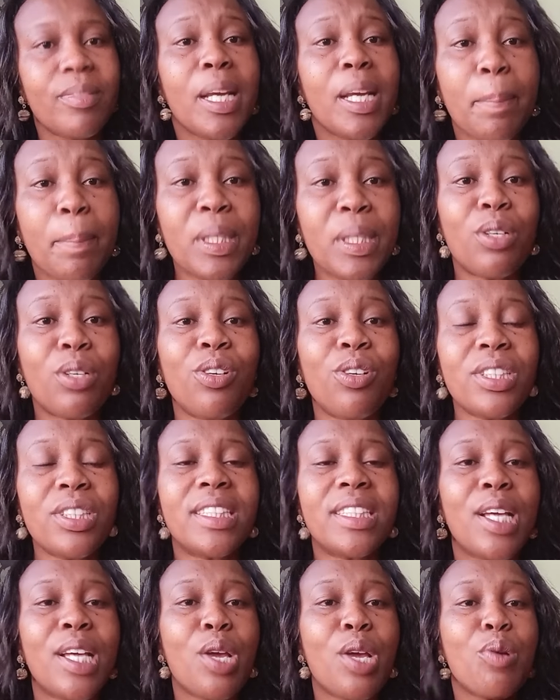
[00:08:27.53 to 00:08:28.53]

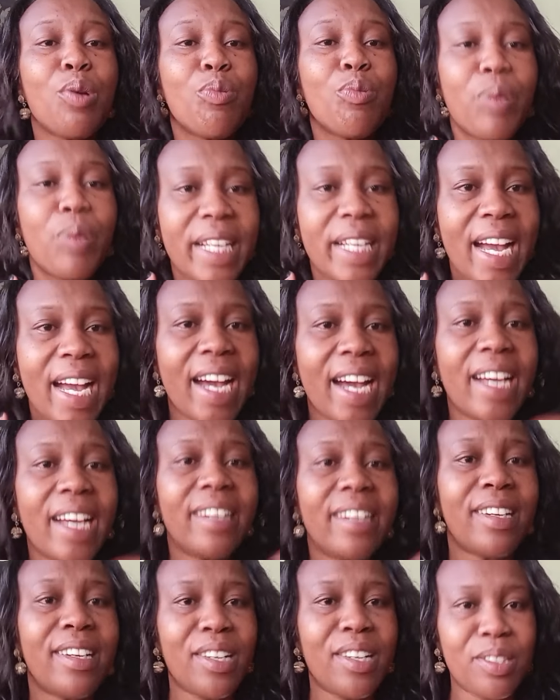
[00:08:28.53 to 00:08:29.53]
Because we are
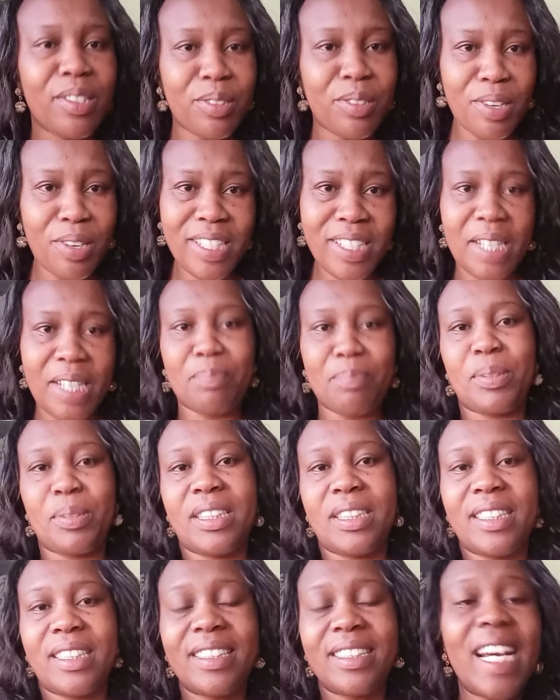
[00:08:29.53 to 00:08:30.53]

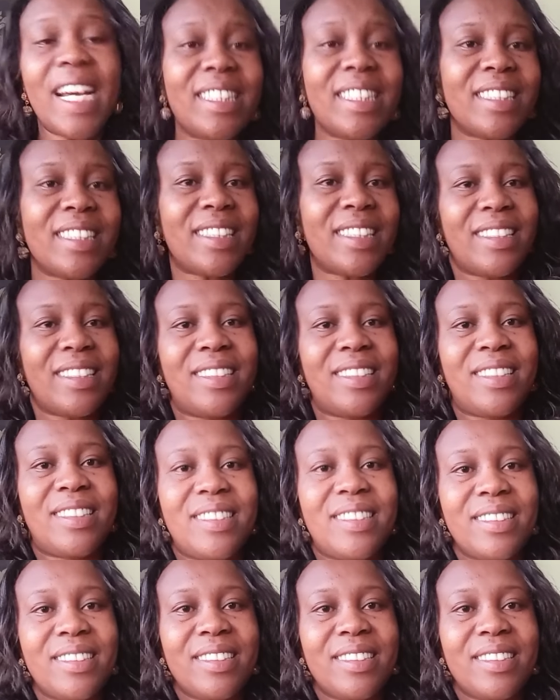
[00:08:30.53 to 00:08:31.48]
grown-ups. That is it.